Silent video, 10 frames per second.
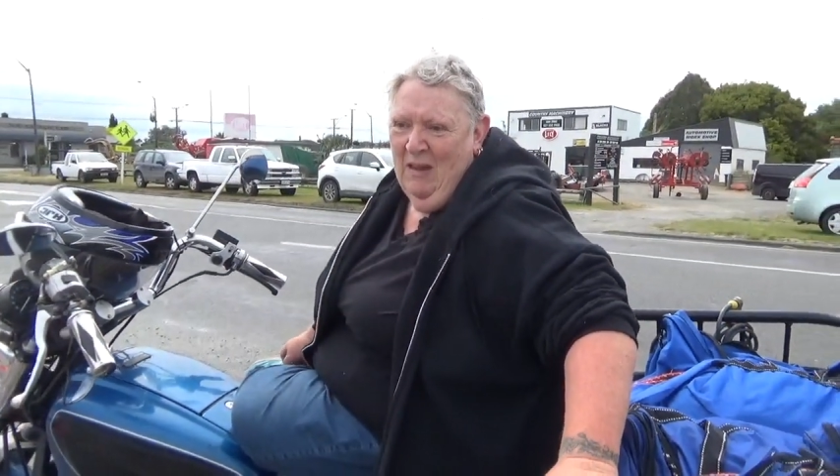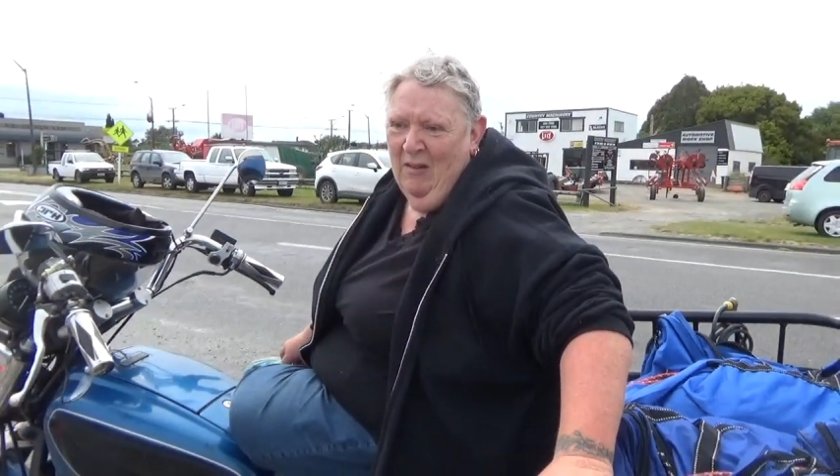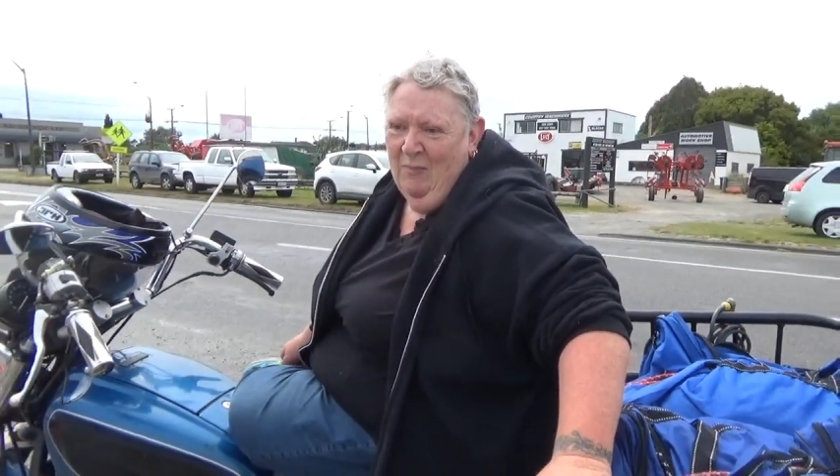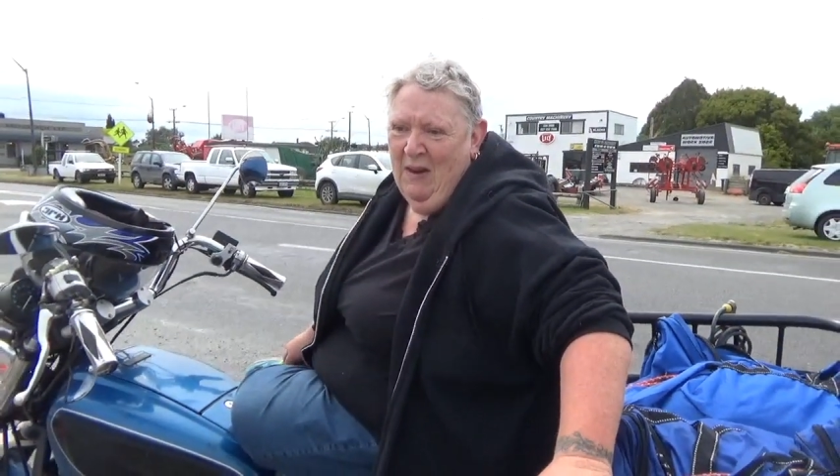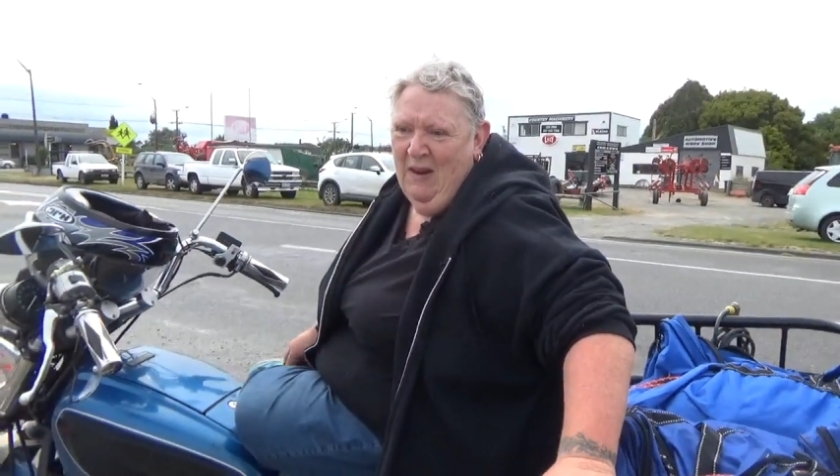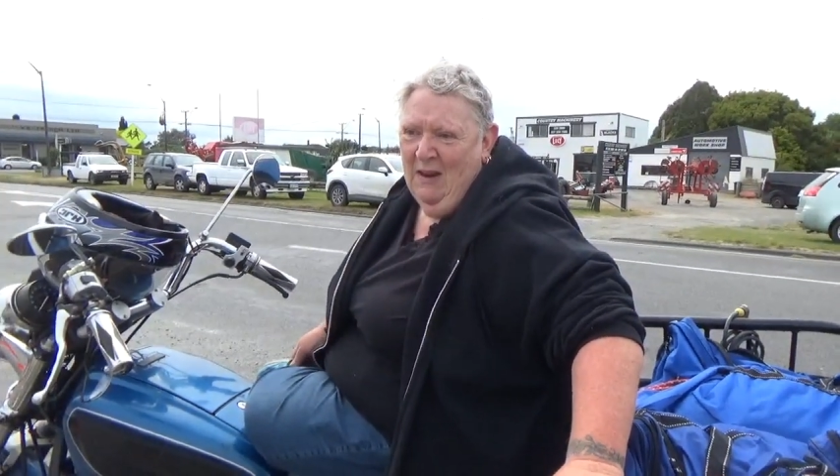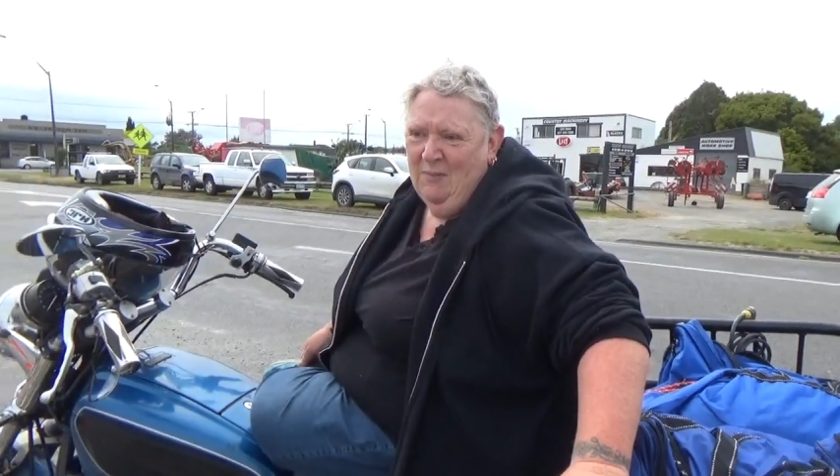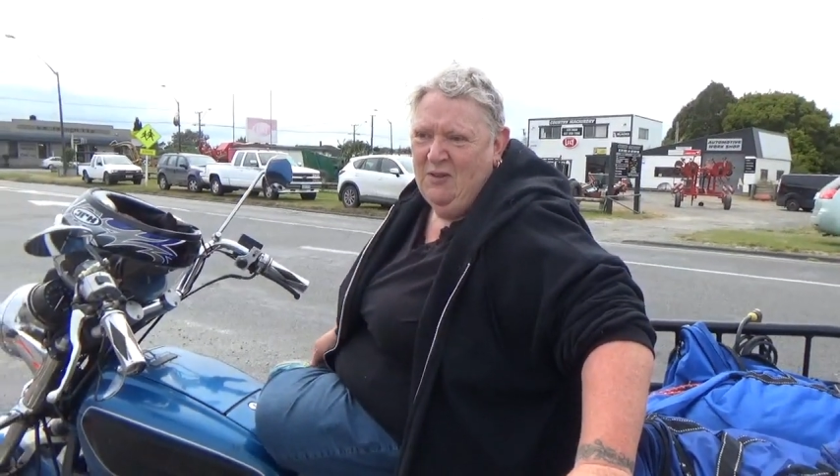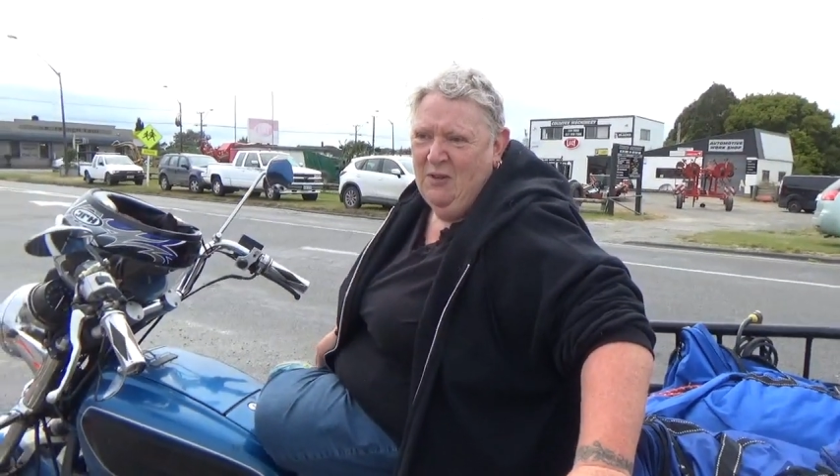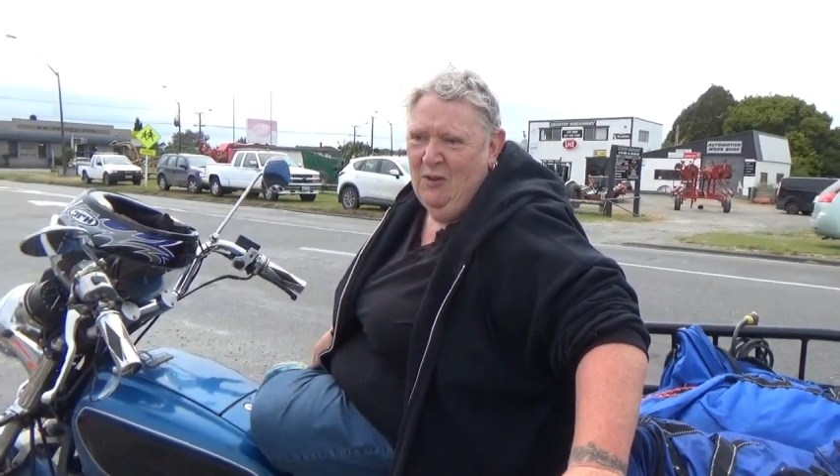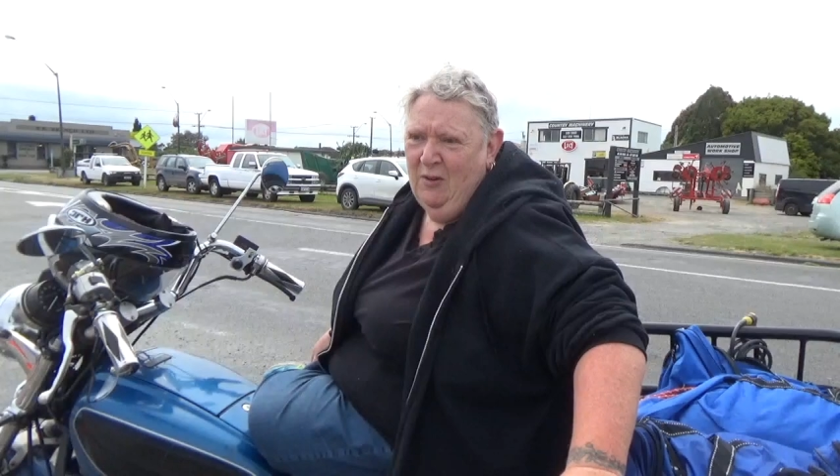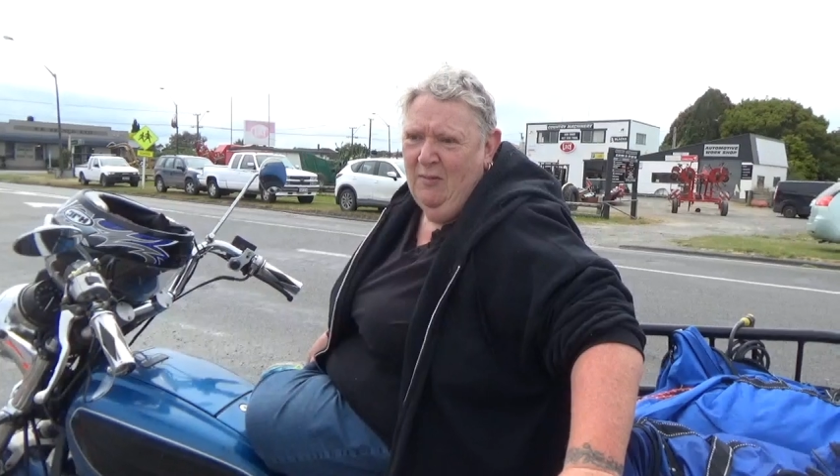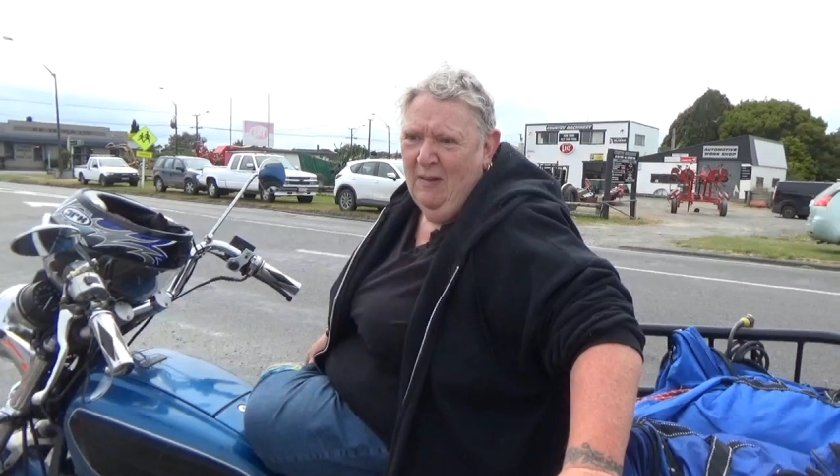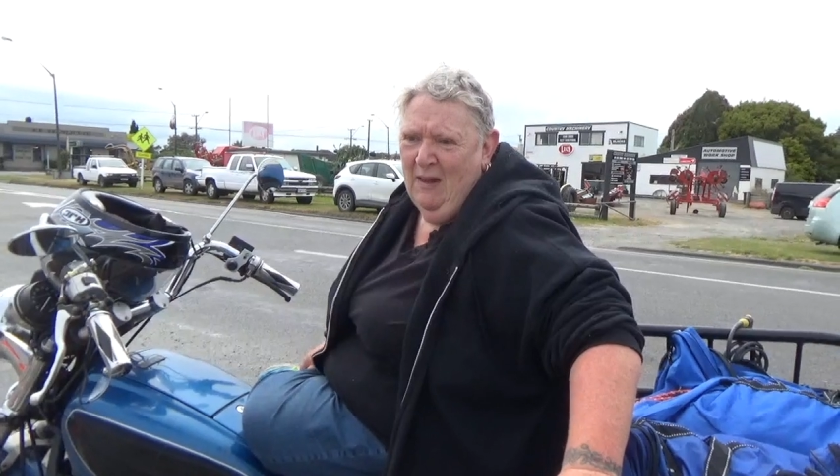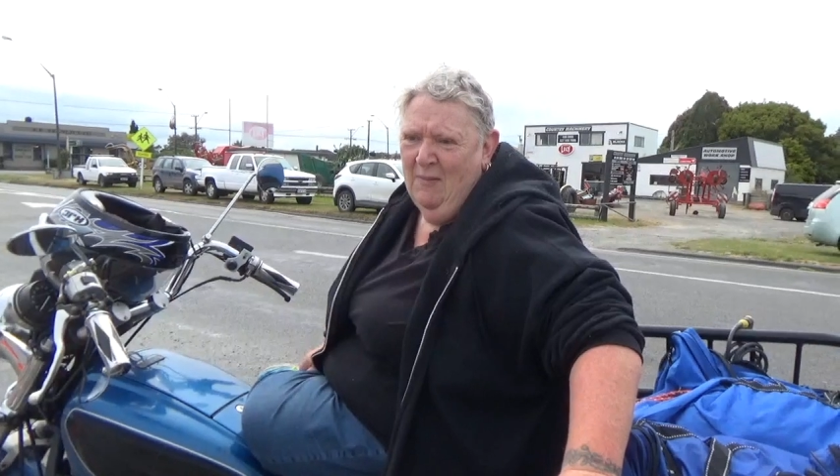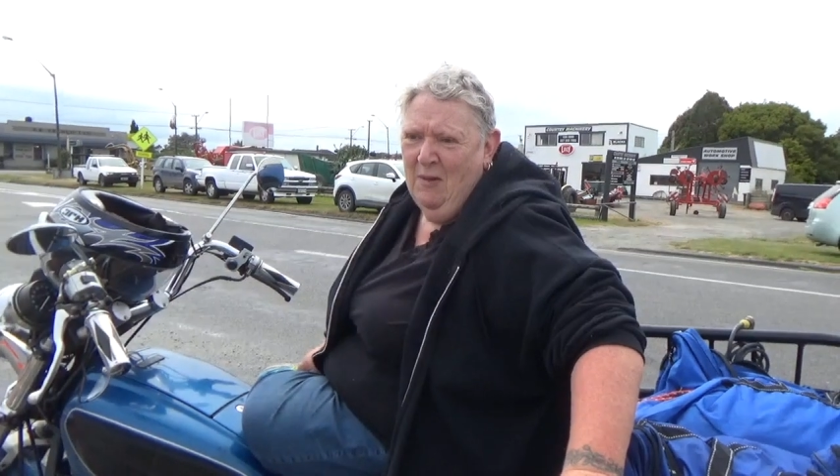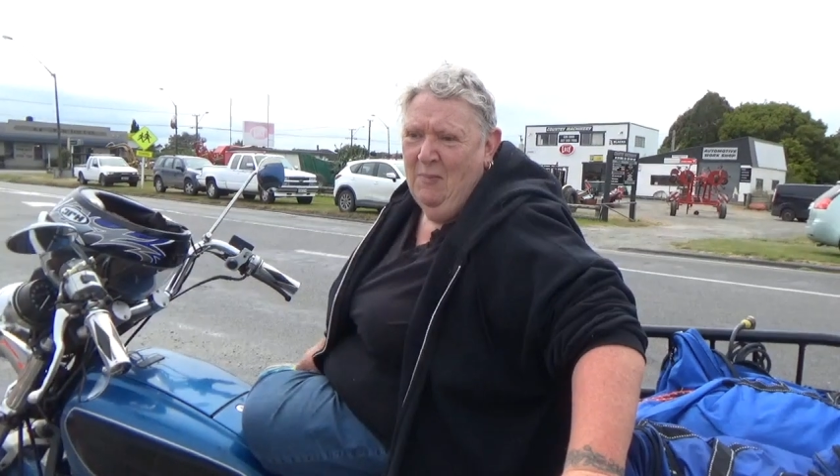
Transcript: I've been up to um,